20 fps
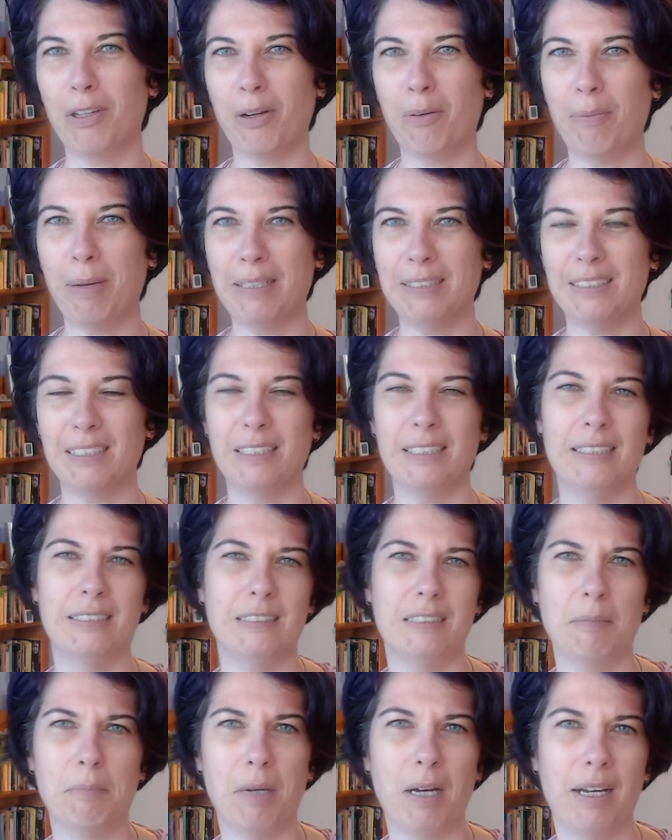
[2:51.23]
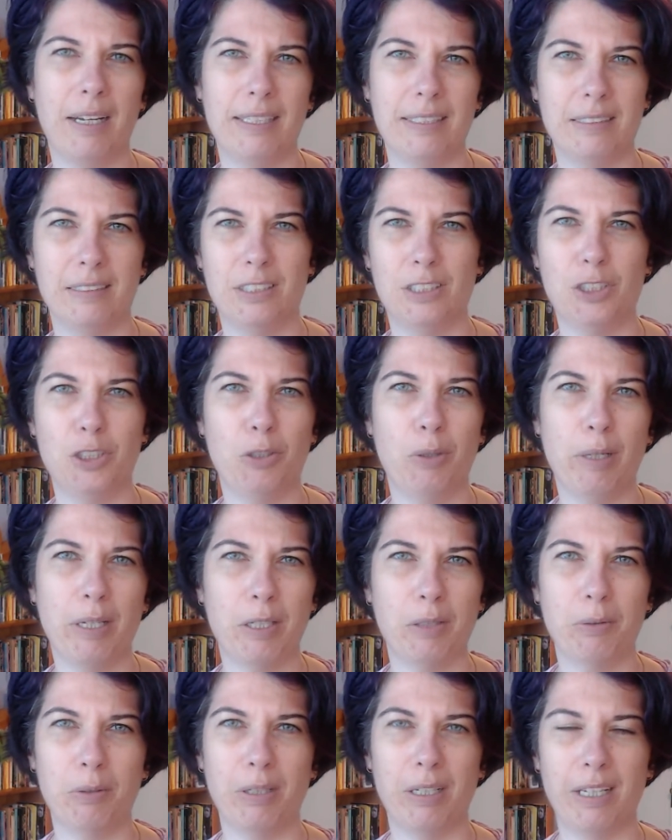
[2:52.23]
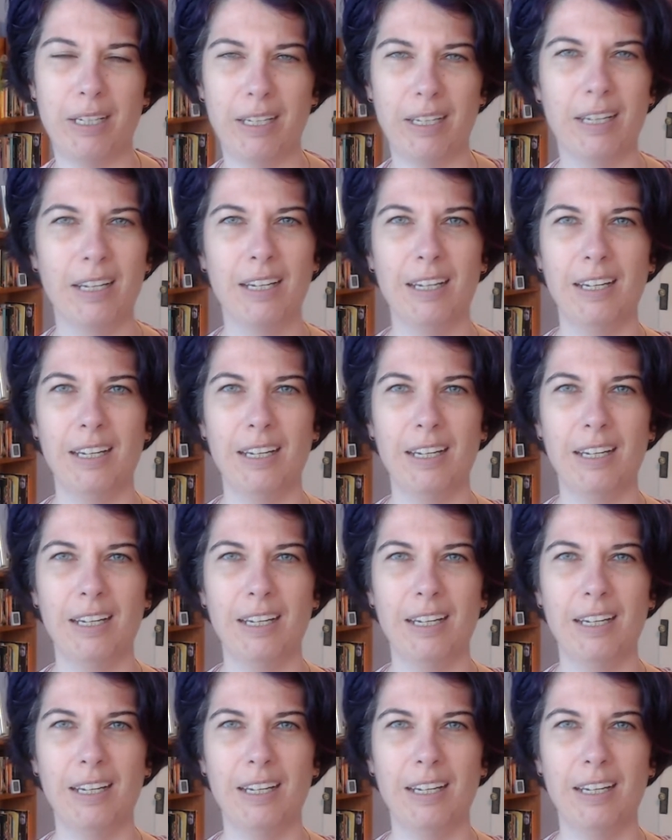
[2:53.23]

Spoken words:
basically it's the mind's trickery,